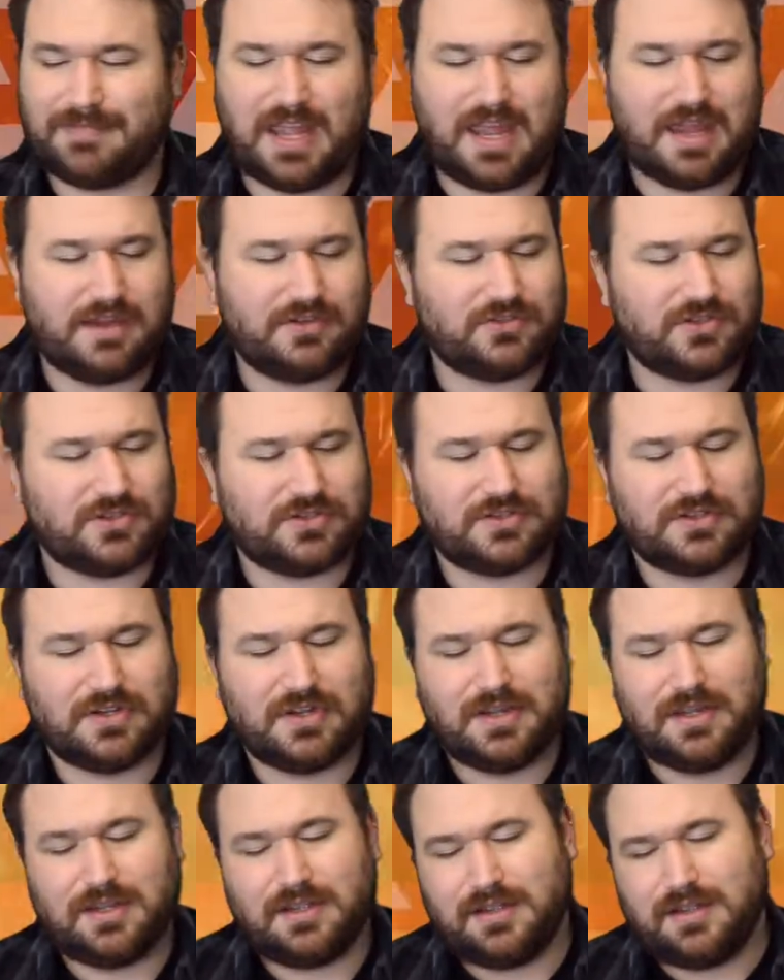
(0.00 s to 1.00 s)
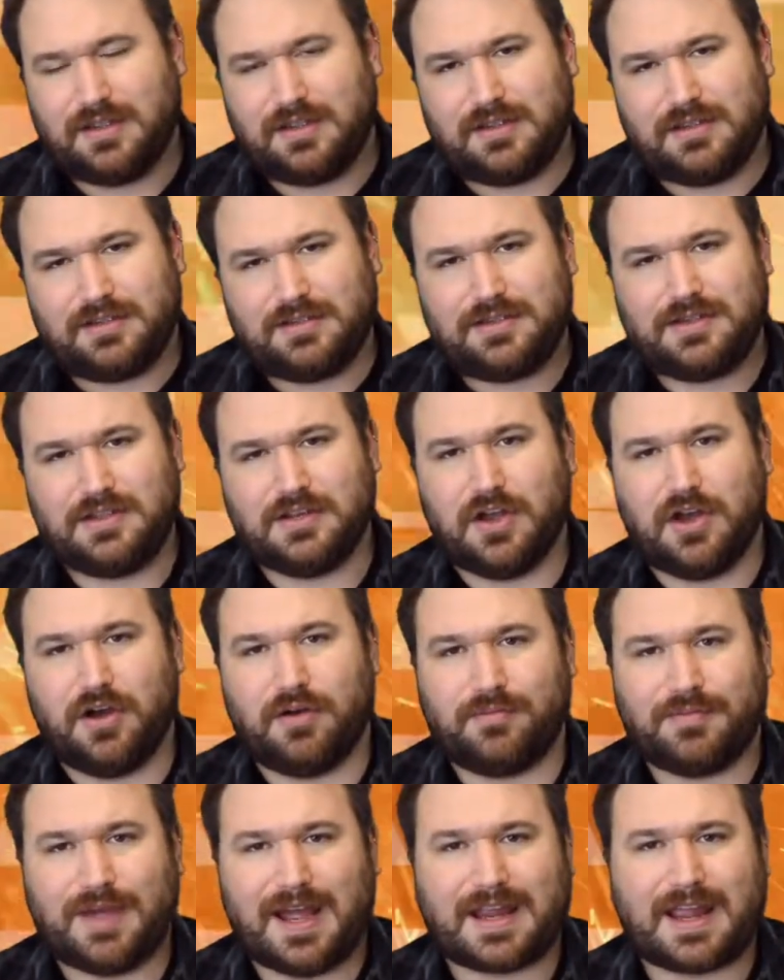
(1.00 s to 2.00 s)
it's just, you
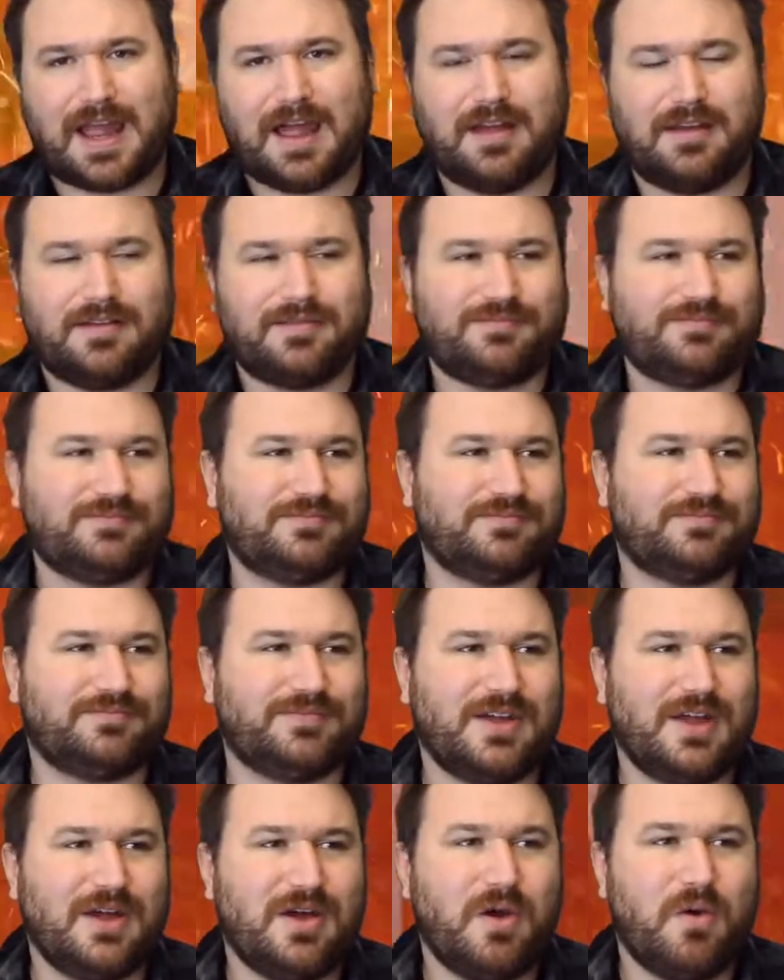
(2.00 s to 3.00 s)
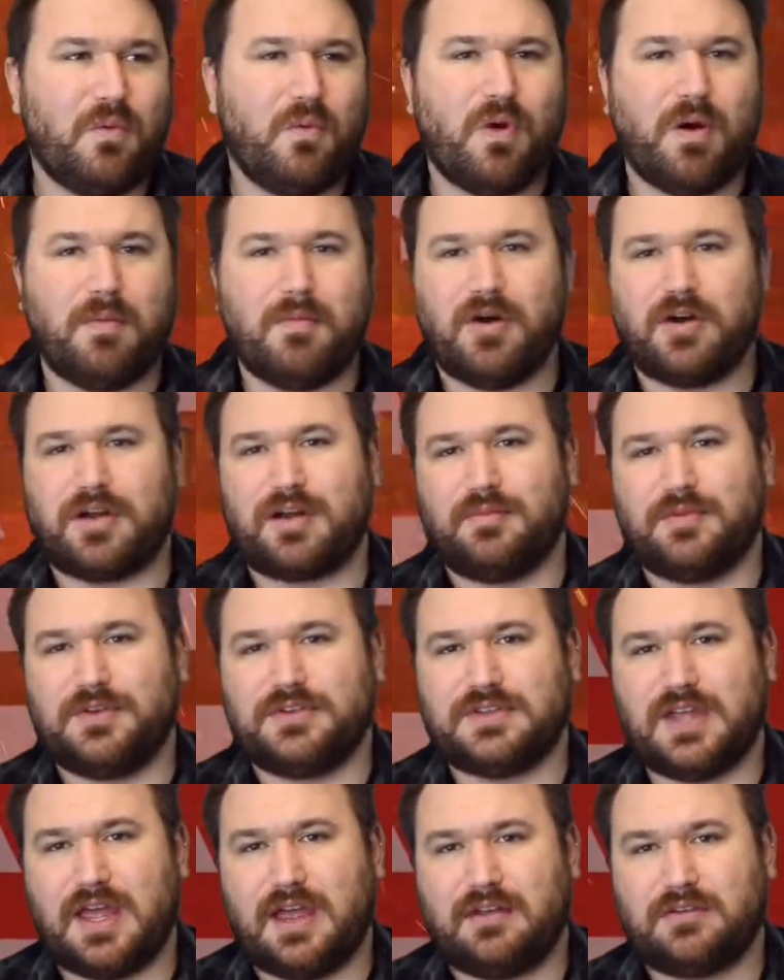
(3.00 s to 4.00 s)
know, I can't. What more can we
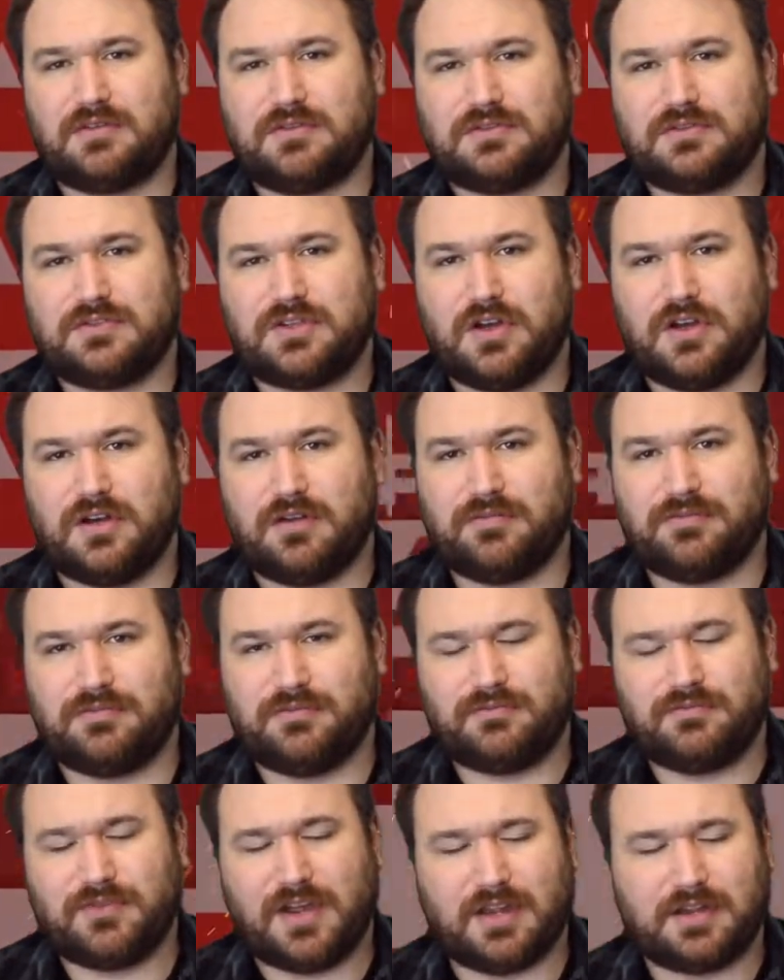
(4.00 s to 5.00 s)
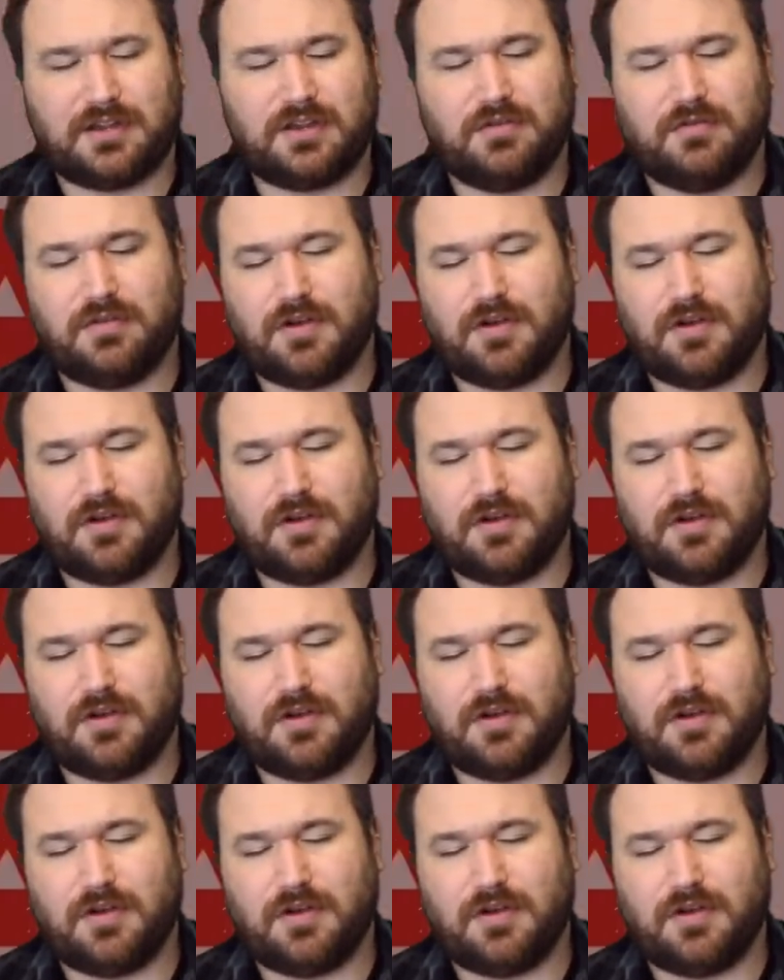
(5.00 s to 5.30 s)
say? So thank you,